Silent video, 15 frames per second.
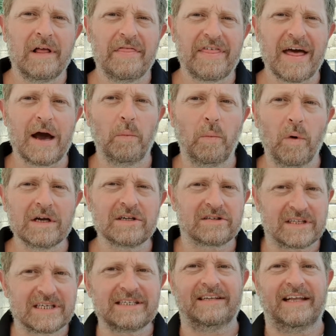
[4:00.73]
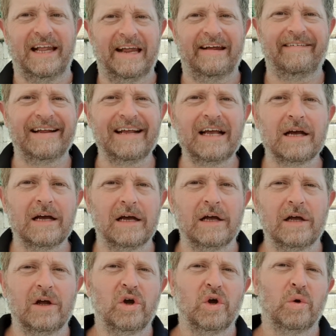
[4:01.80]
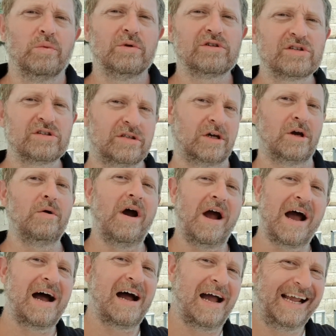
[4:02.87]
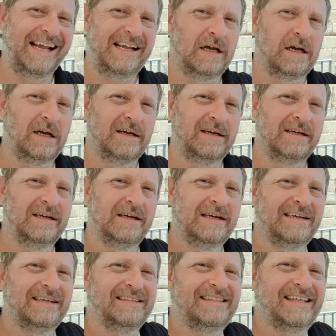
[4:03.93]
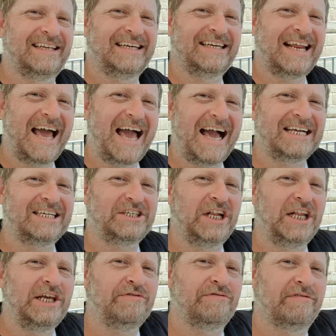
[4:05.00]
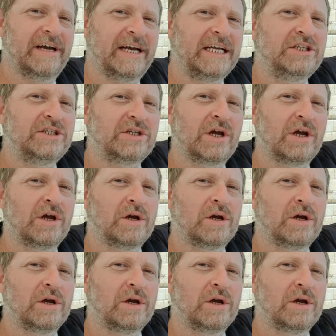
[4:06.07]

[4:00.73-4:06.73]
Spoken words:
that was this area was so high that it actually reached